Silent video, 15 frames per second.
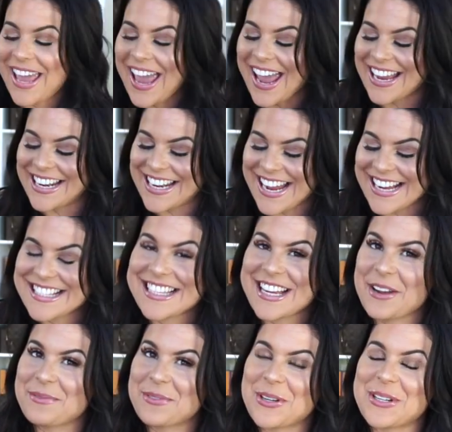Okay, next
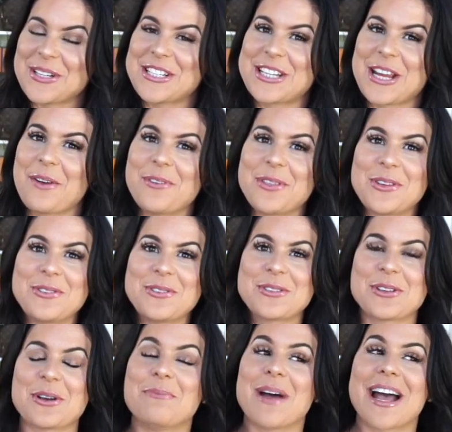I'm gonna share with you
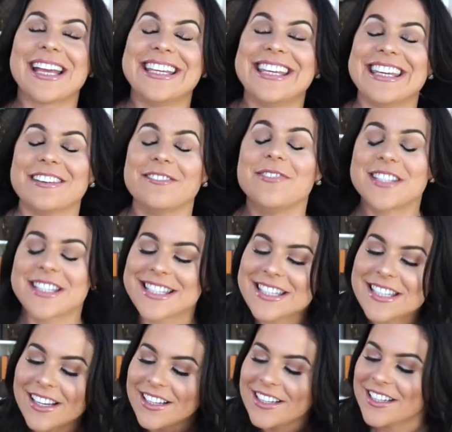some gifts
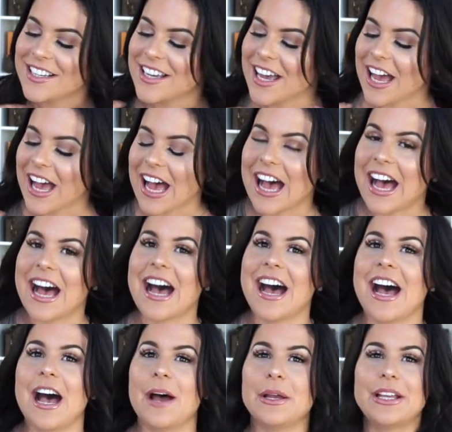uh,
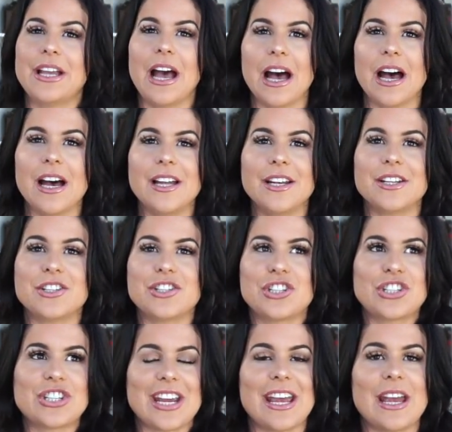I can't
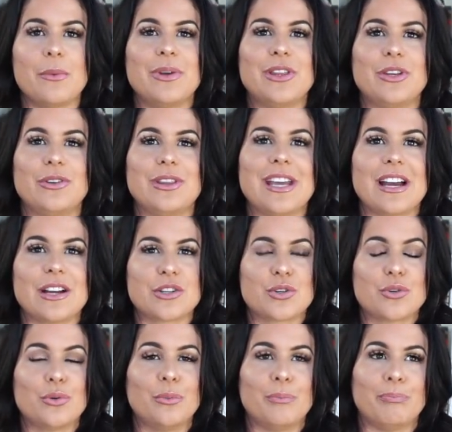share with you the
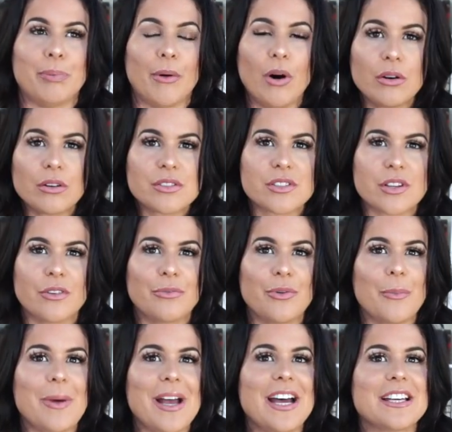actual box of
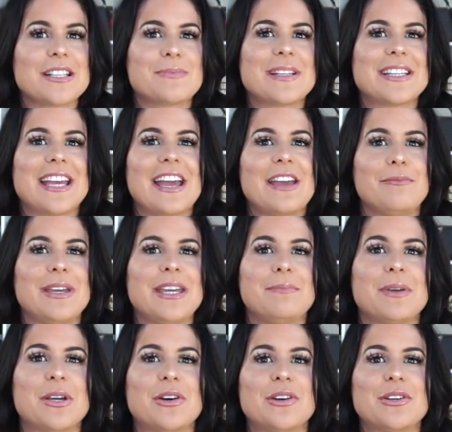what my husband gave me
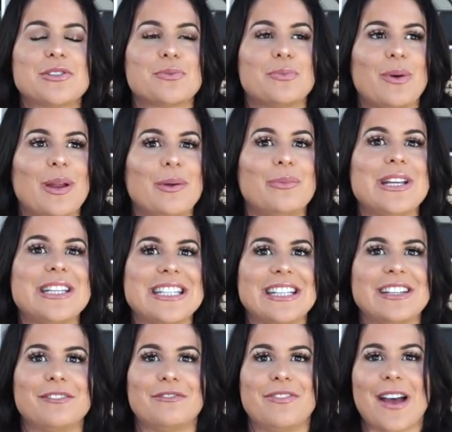because when we
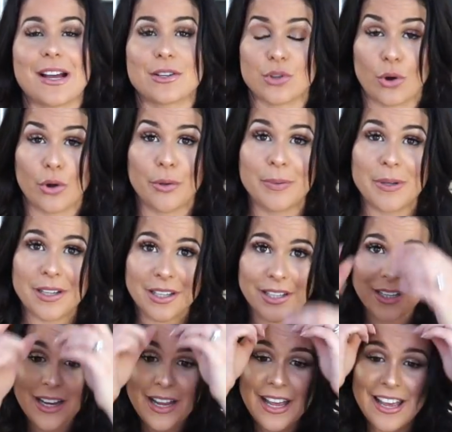did in fact open
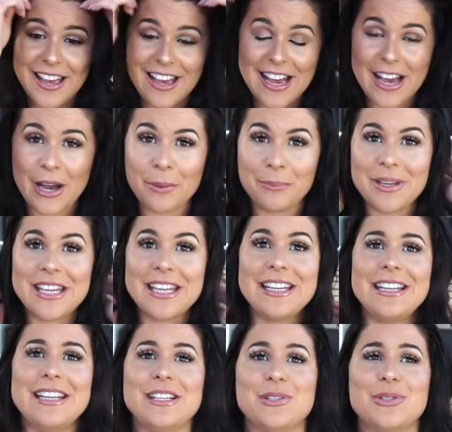it, um,
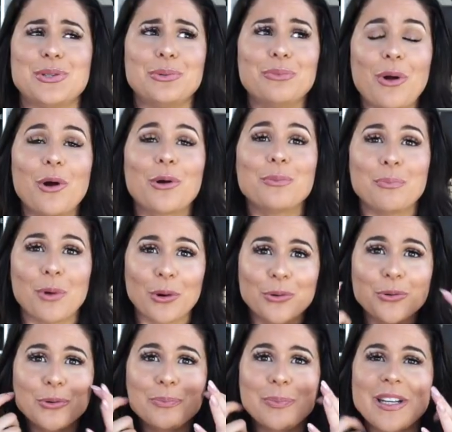it is the wrong
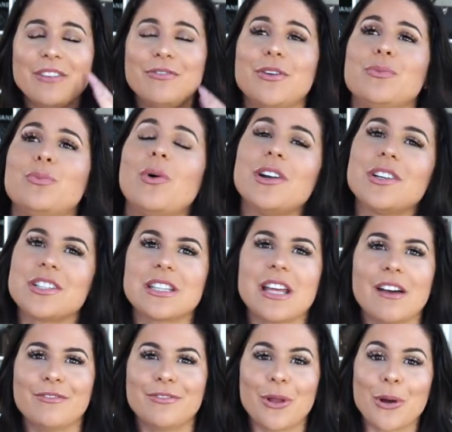model, but if you watch
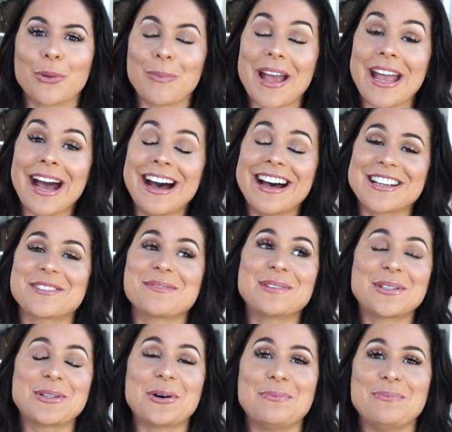that vlog, my
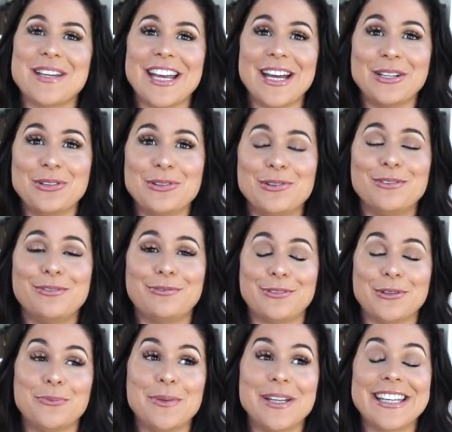husband got me a new
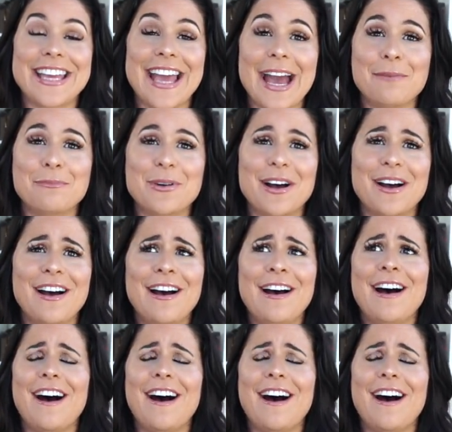filming camera.